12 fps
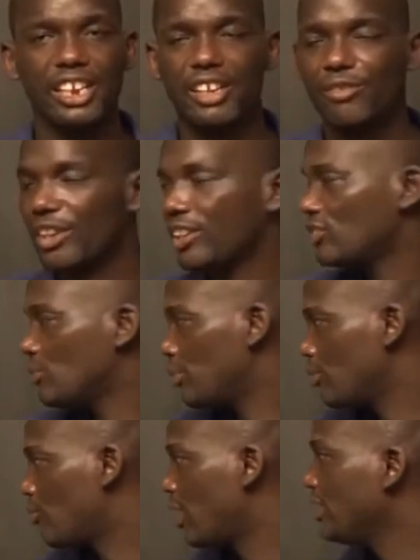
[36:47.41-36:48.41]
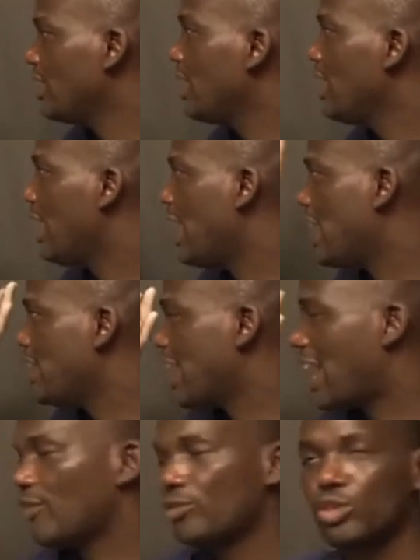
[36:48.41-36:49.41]
very simplified, and I
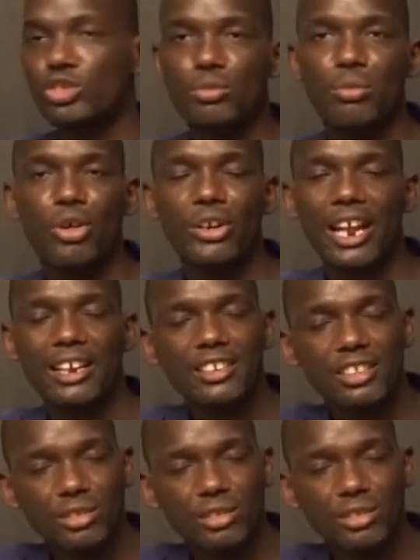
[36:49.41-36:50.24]
have taught more than